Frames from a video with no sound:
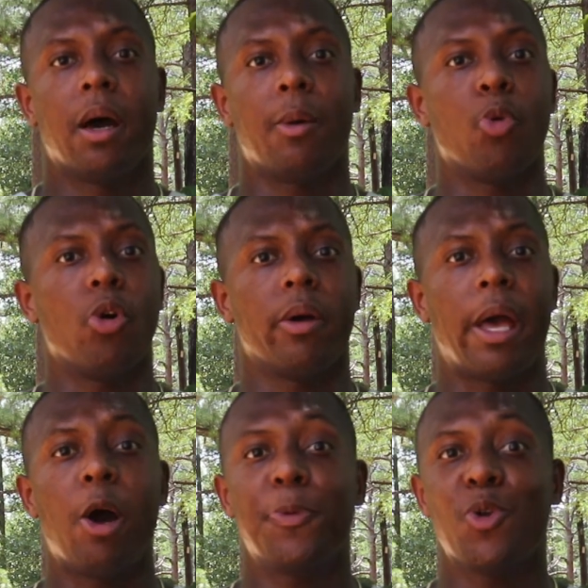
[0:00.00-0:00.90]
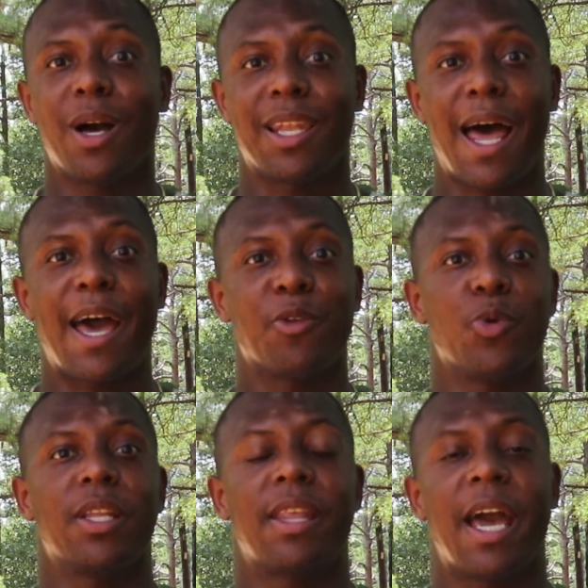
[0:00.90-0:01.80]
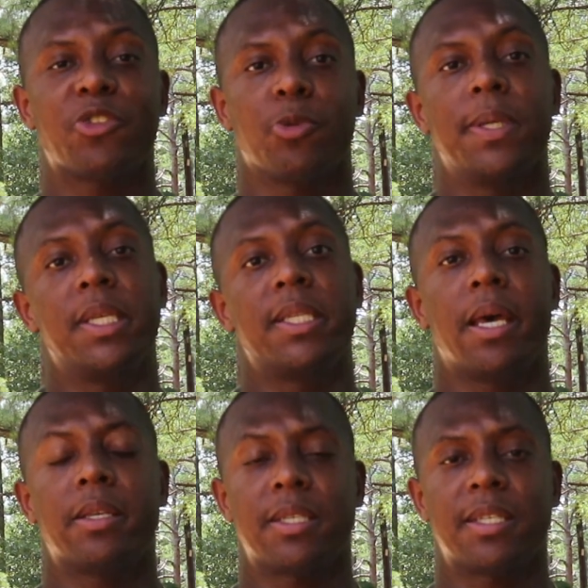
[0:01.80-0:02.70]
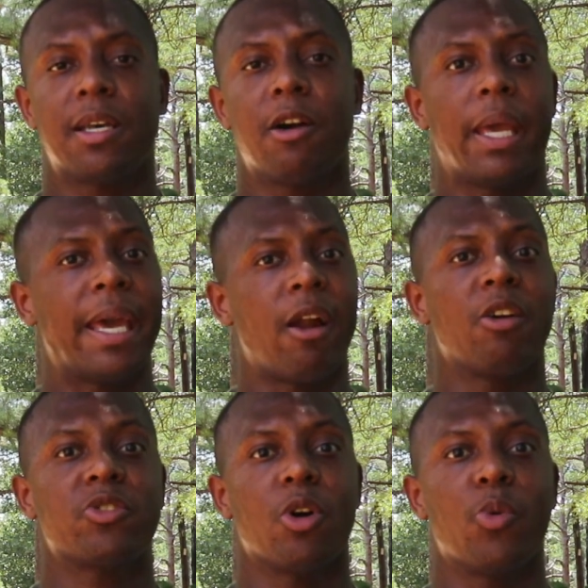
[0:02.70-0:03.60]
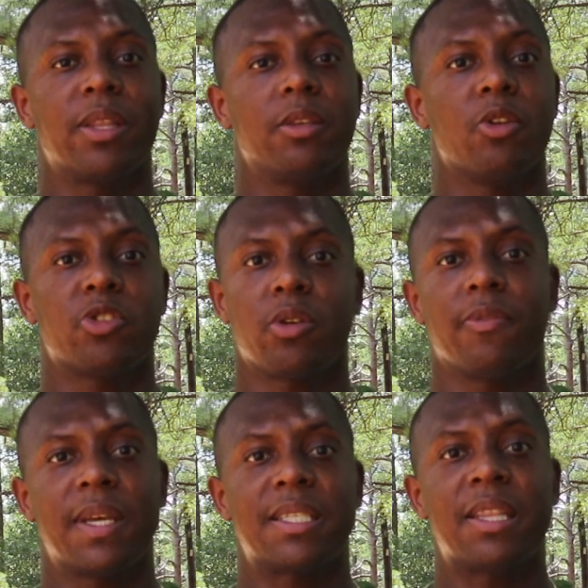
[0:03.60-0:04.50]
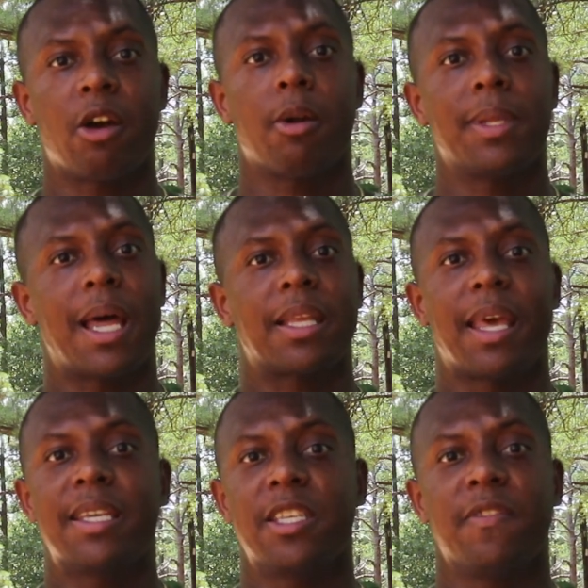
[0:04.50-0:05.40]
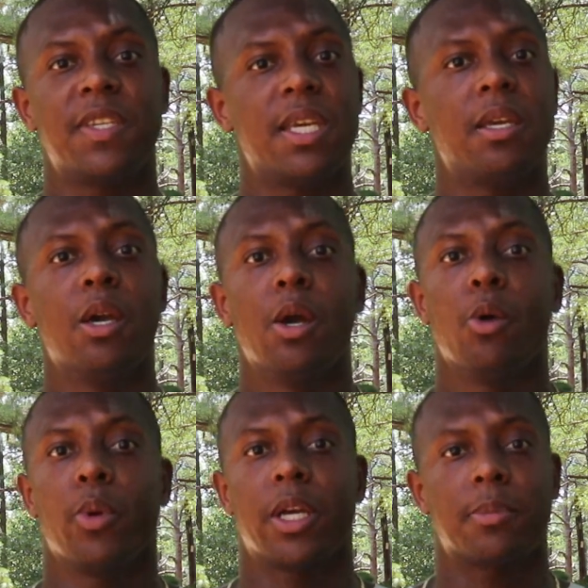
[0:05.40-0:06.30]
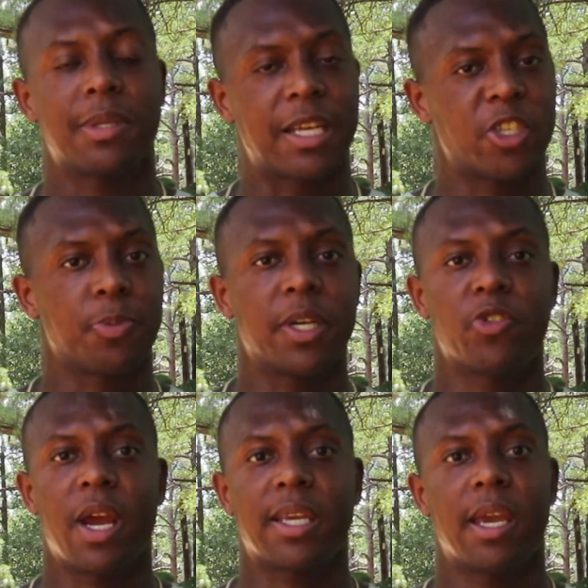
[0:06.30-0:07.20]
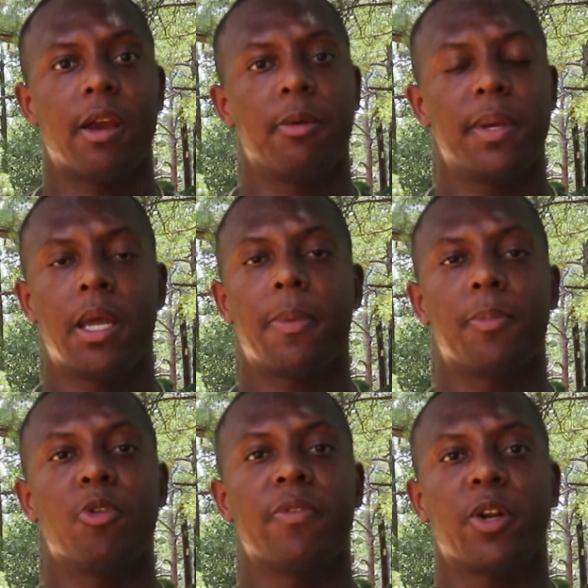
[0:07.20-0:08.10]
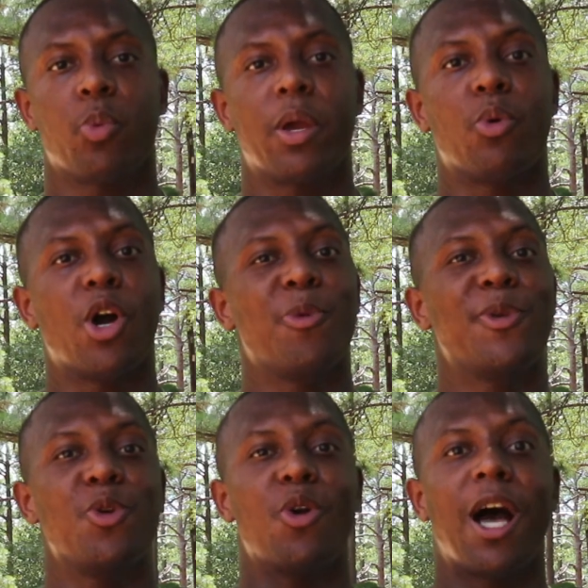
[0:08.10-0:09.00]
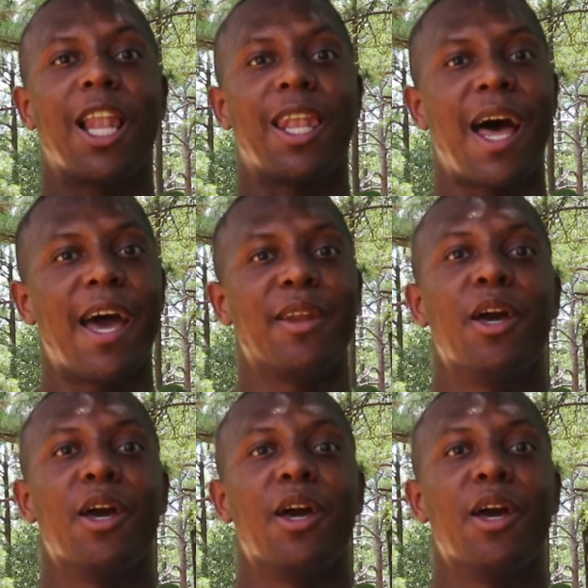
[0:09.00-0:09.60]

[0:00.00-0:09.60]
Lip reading: will help you a lot with the actual PT test itself, and also with certain events in the Army like the ACFT. When it comes to like the sprint drag carry, being able to move underweight will help you a lot